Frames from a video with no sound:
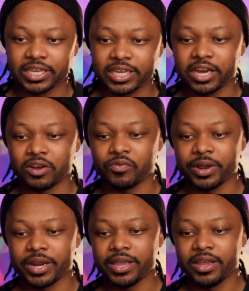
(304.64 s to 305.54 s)
here
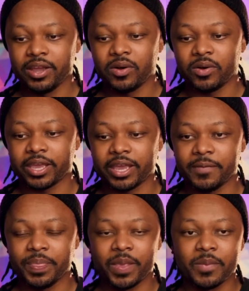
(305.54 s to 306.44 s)
already,
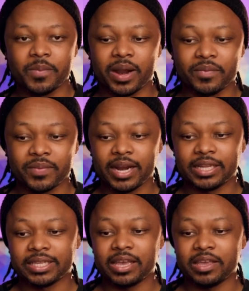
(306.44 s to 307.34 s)
okay? But I'm
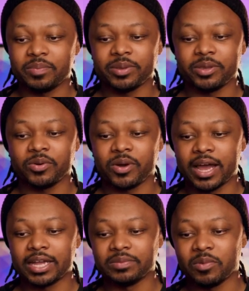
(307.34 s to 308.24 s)
gonna type, you know,
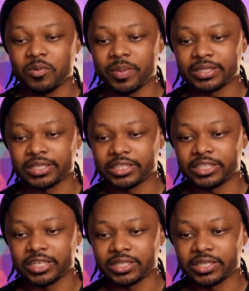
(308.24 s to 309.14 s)
add more
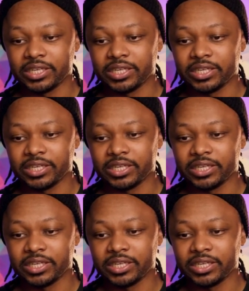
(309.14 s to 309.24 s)
messages.